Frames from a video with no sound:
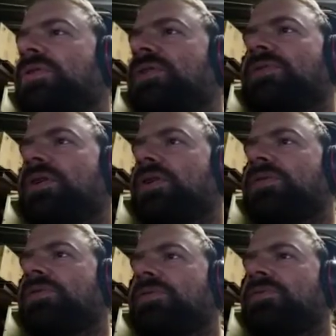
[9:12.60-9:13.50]
have to go
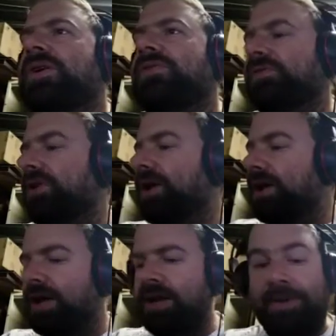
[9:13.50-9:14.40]
into the files.
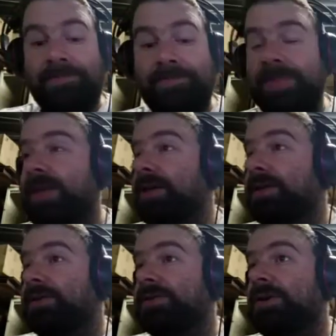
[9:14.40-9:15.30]
Anyway,
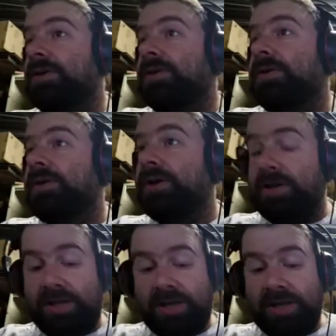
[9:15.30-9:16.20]
so
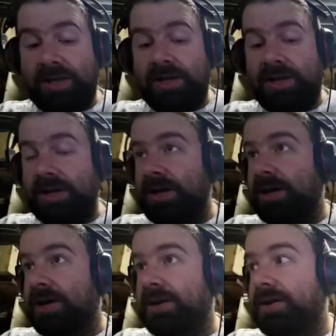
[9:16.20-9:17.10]

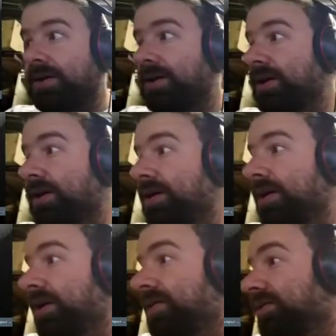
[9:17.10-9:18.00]
it
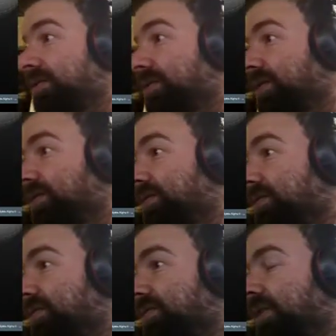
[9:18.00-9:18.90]
doesn't
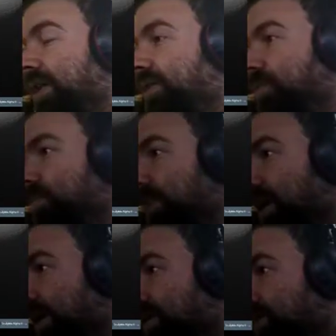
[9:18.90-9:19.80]
tell you
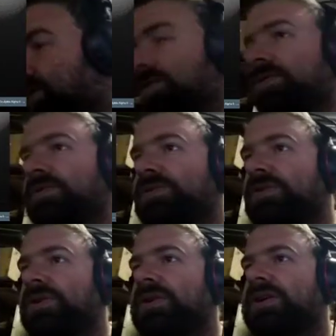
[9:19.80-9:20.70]
much, so
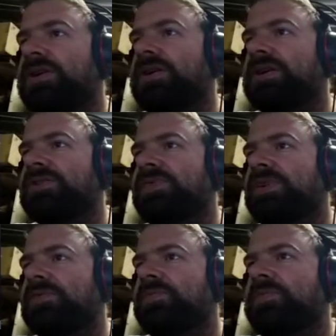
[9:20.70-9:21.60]
you kind of, it's
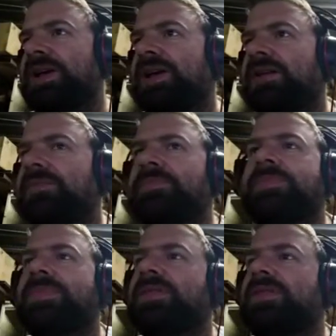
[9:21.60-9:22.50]
fun to play,
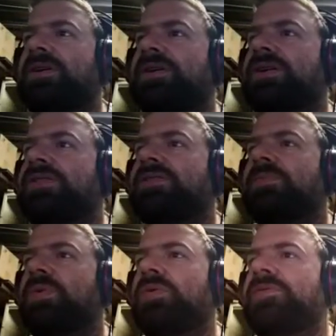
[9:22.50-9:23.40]
like it's a
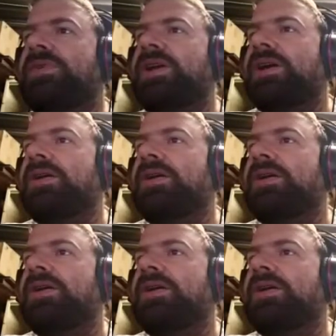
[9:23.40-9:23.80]
ball of clay,